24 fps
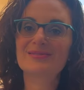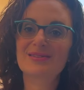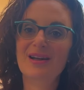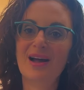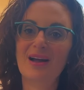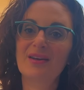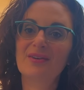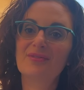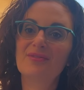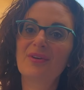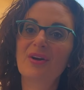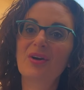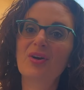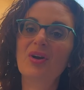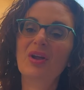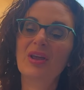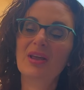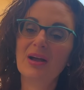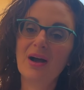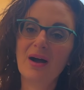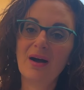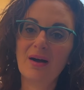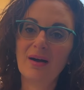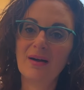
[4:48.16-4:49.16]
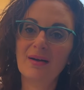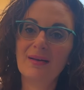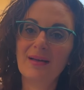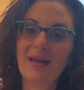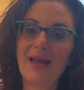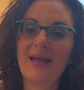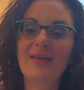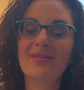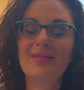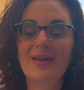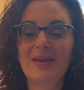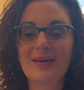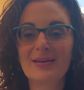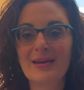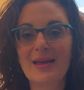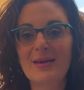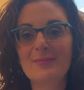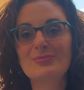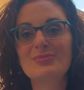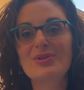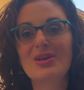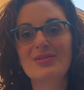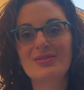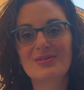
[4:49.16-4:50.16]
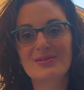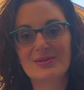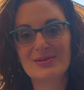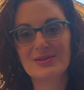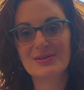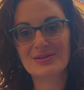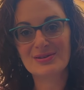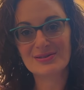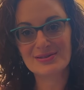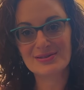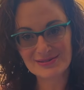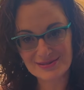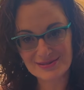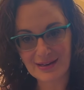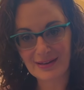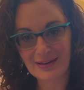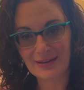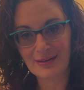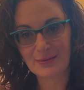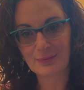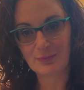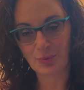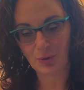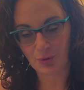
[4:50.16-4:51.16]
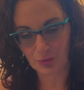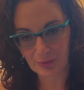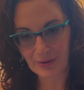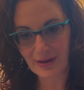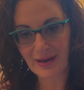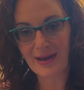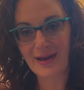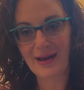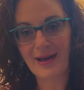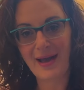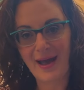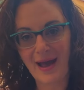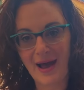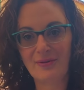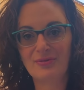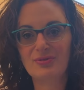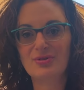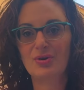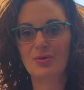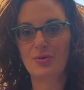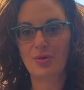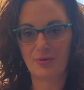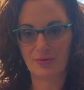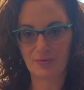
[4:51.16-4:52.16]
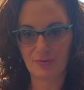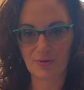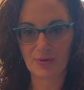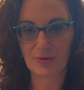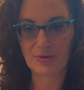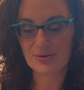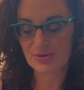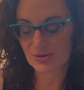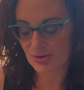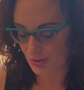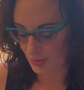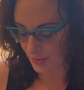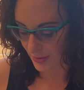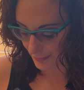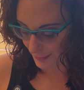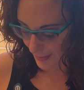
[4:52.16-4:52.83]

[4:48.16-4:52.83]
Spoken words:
died very young, and they named the second Maria after the first who had